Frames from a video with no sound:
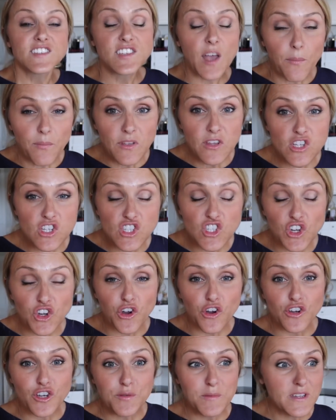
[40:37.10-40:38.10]
Something just
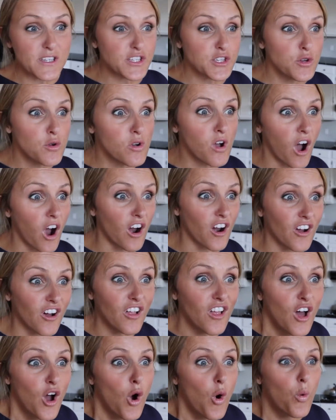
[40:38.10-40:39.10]
occurred to me too,
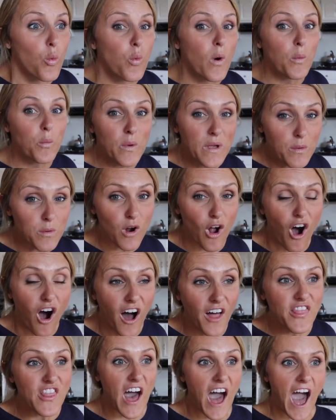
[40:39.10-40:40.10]
Carl. What? When we were
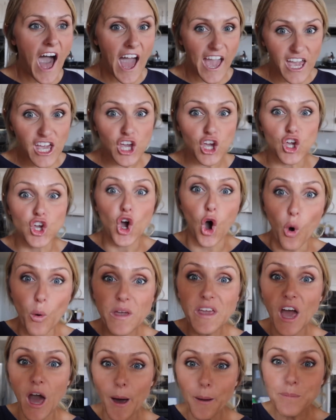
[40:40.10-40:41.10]
on the hike
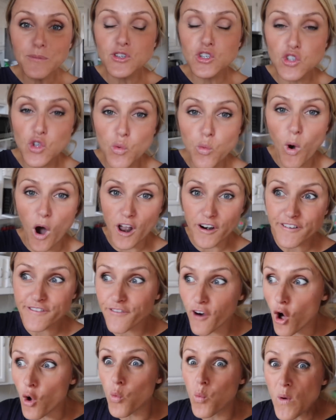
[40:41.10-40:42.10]
going up to the
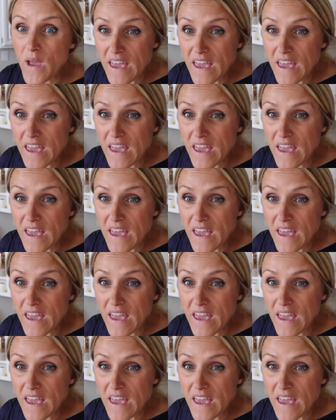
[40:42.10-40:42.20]
waterfall,